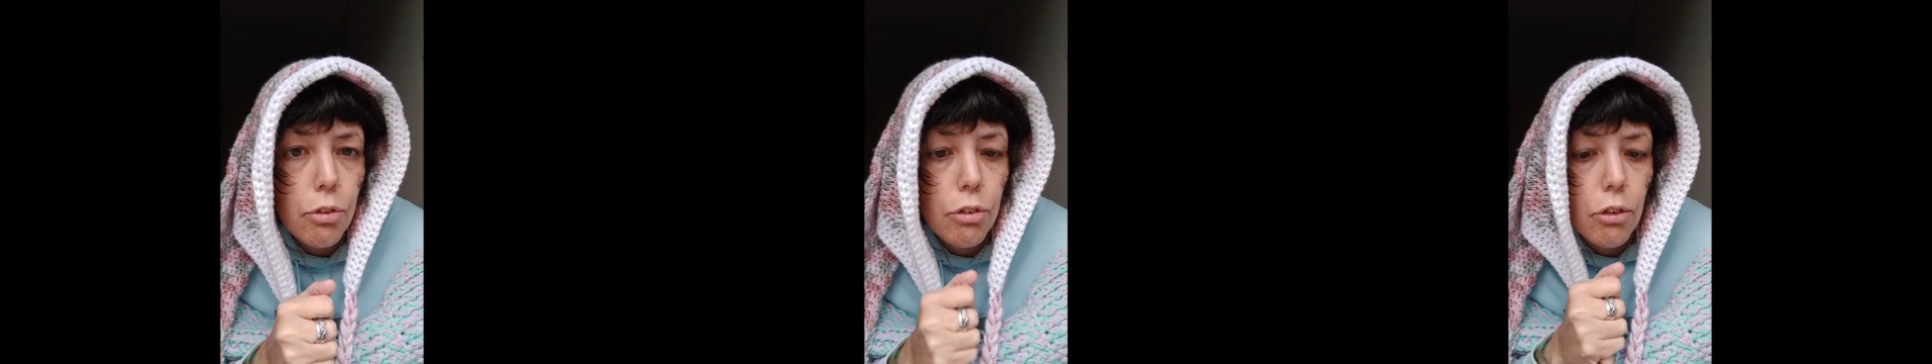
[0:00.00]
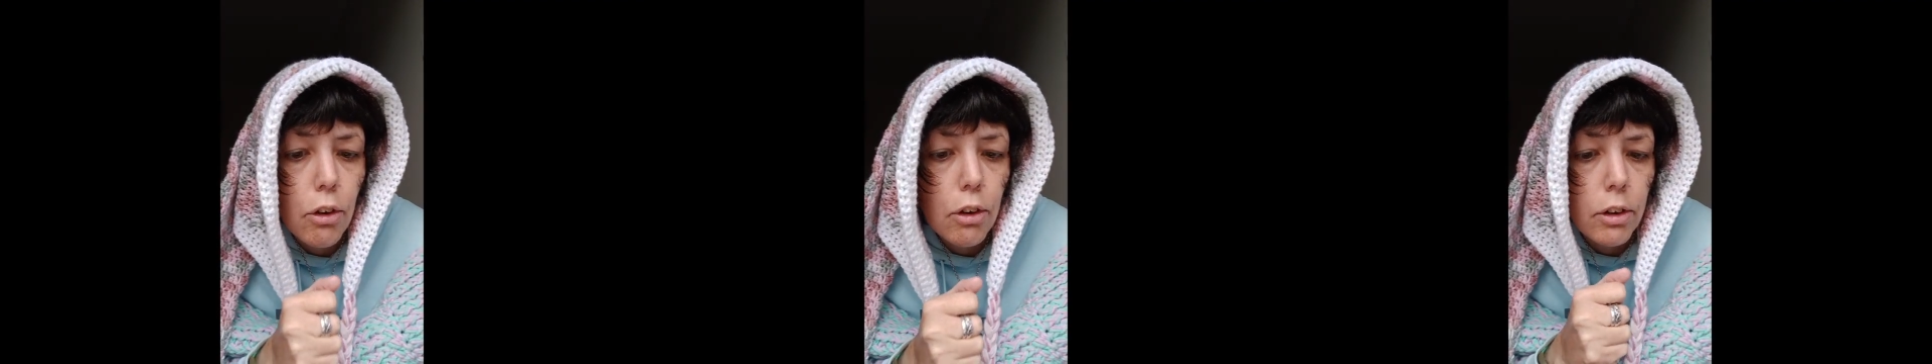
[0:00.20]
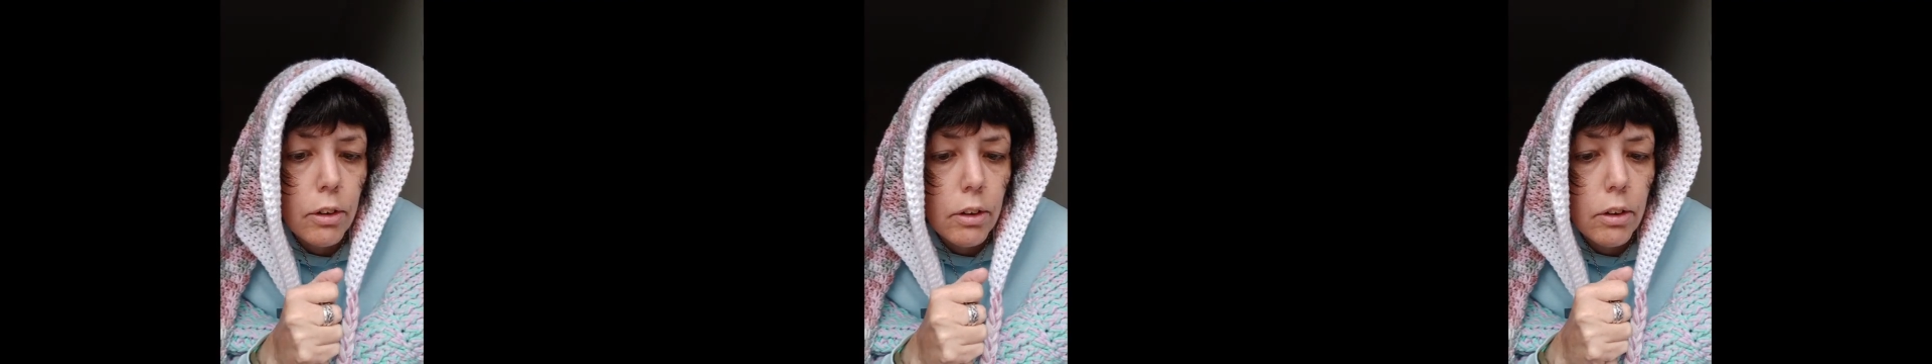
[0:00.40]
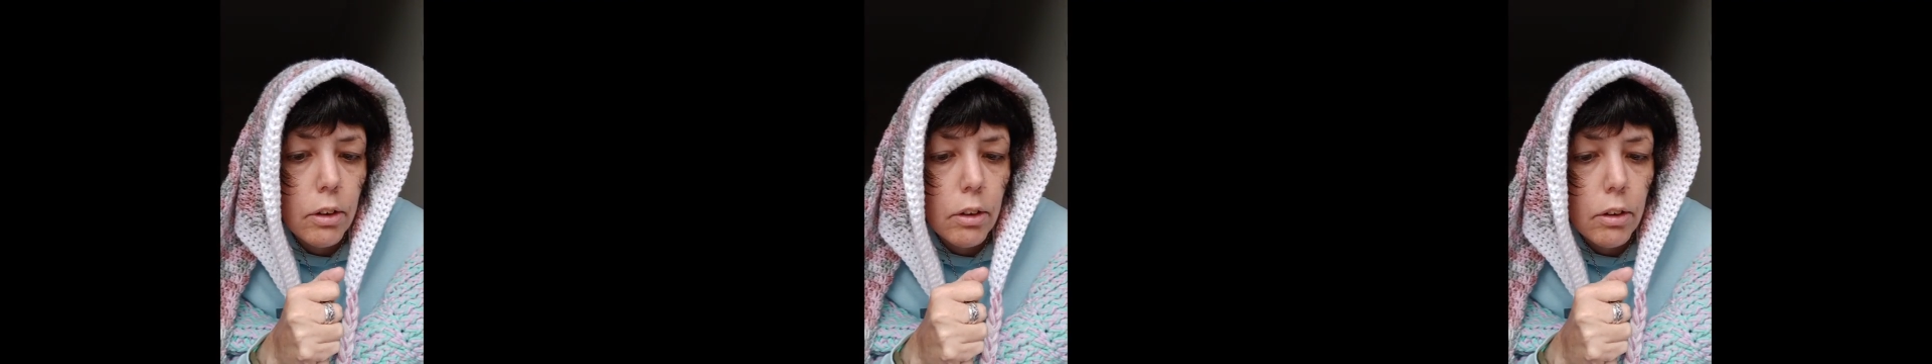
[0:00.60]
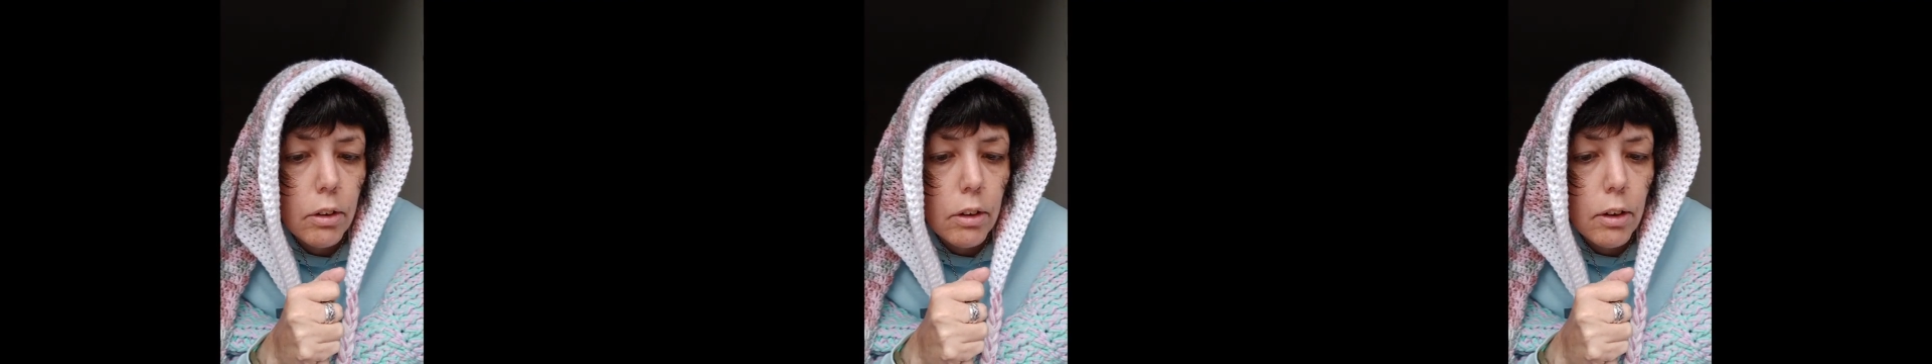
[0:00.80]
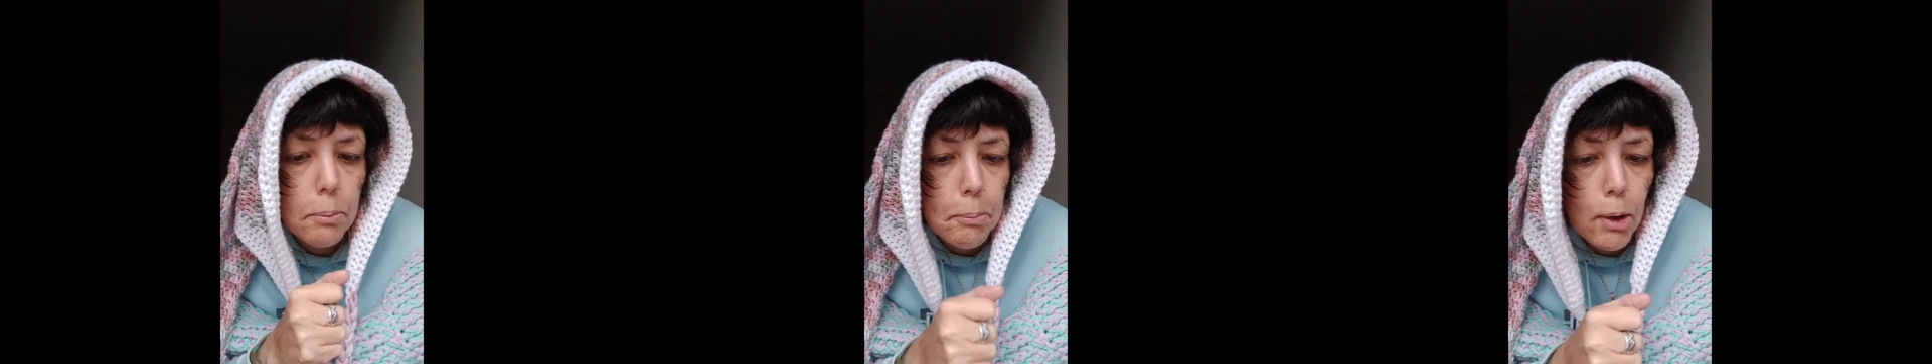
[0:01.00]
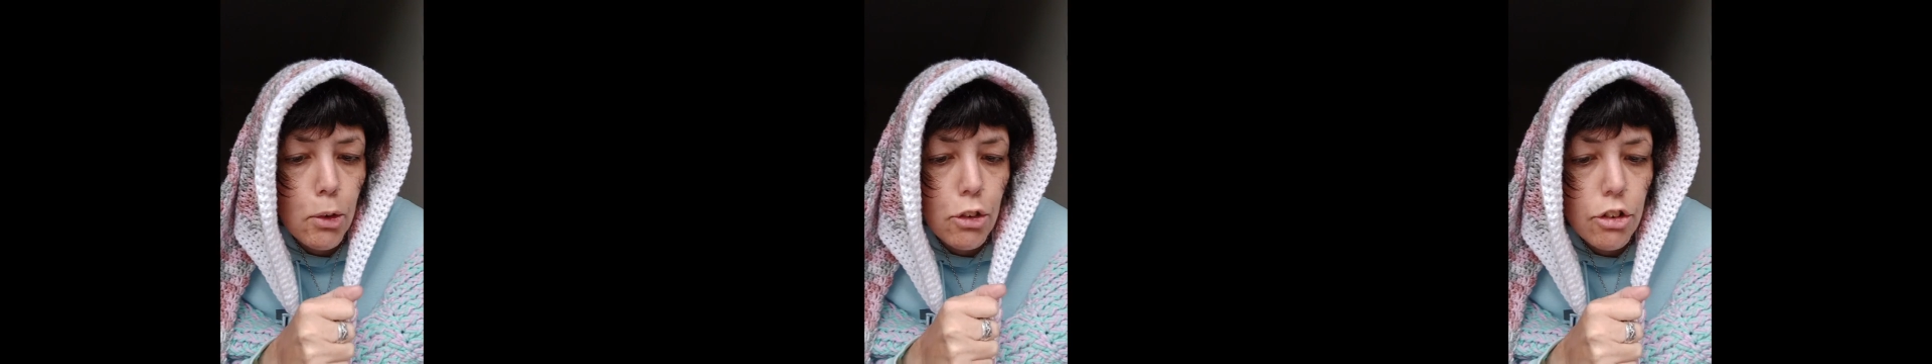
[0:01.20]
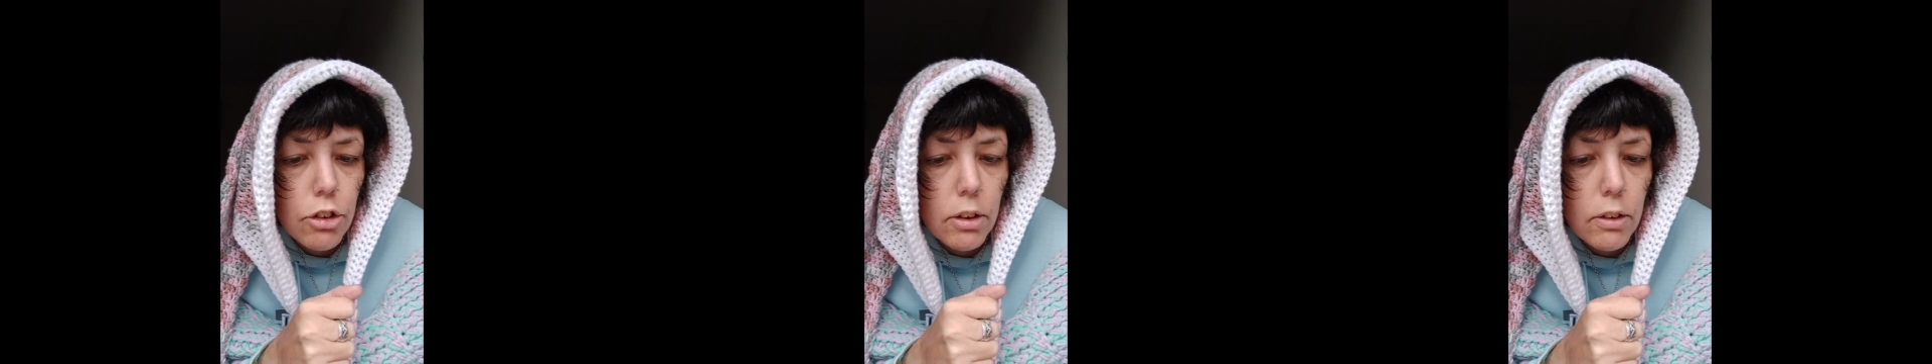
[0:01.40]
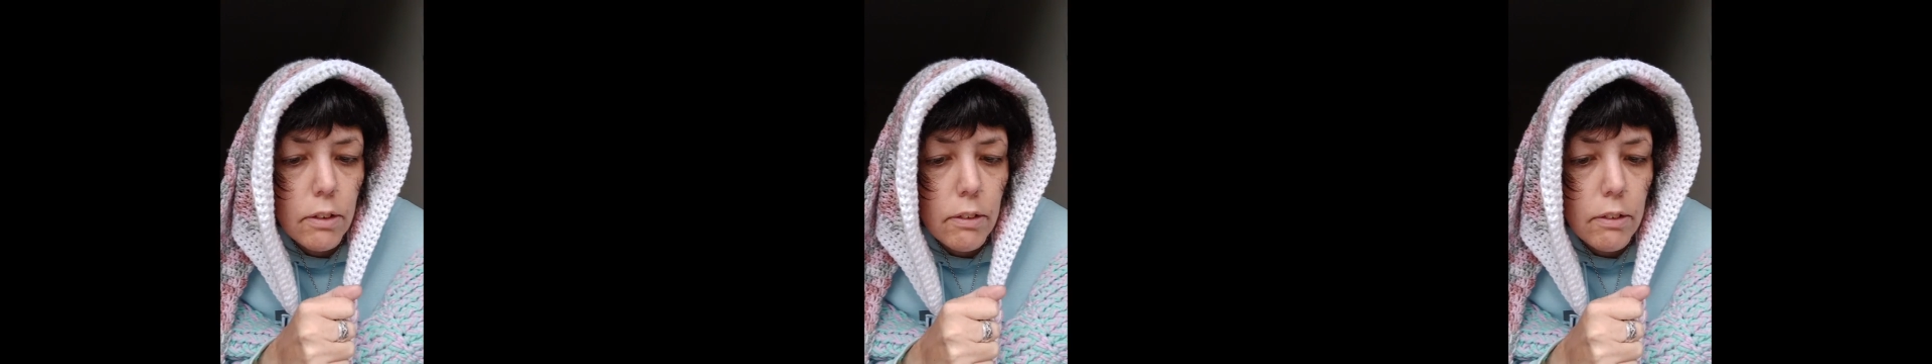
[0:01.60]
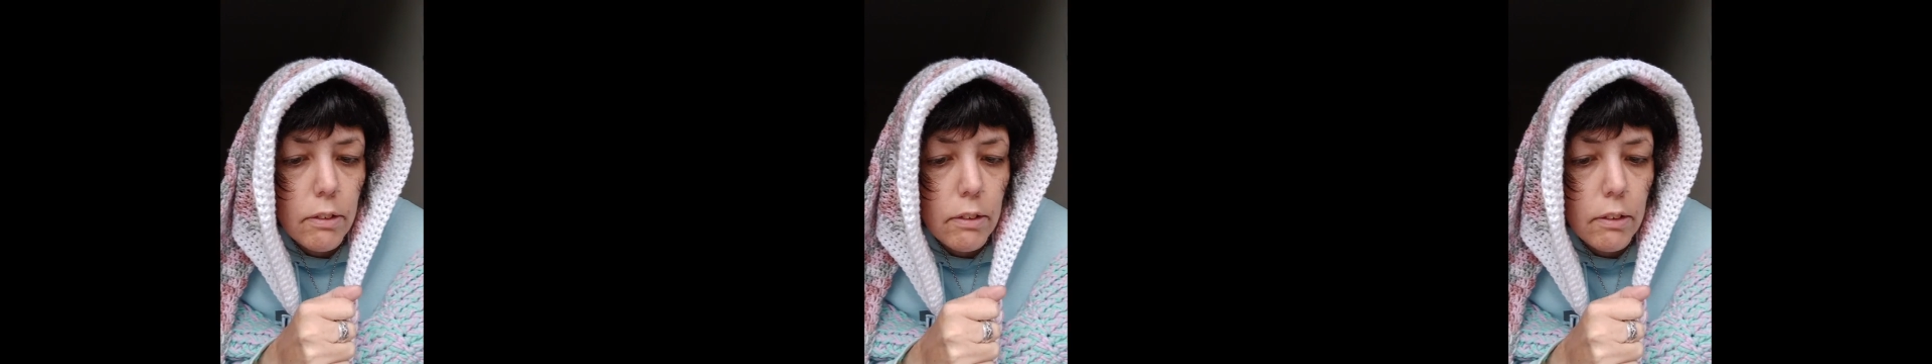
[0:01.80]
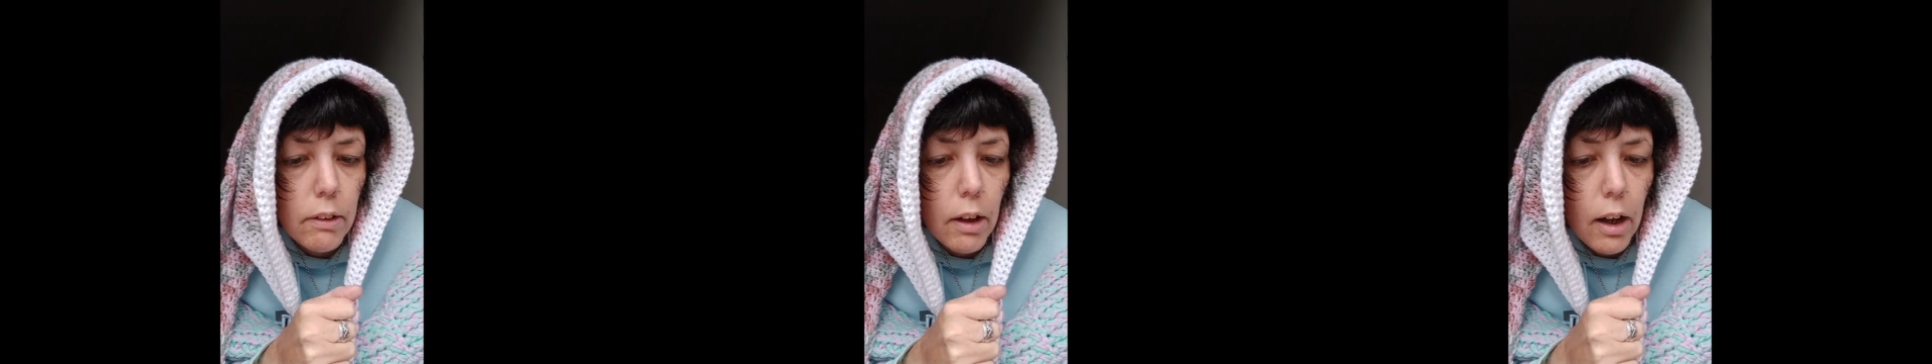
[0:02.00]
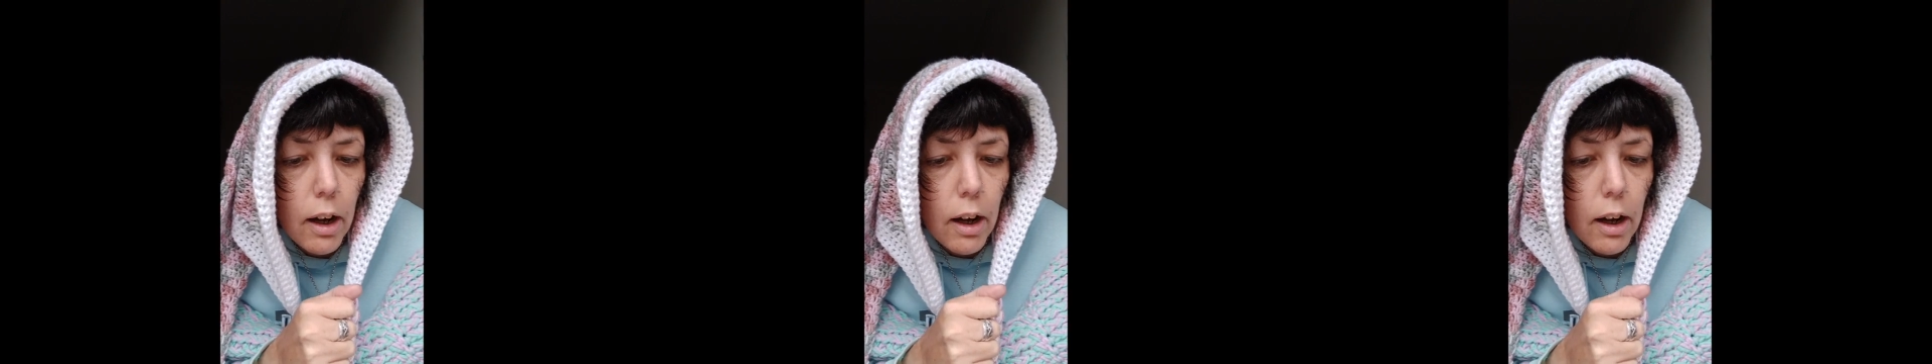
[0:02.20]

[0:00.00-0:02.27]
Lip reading: certain emotions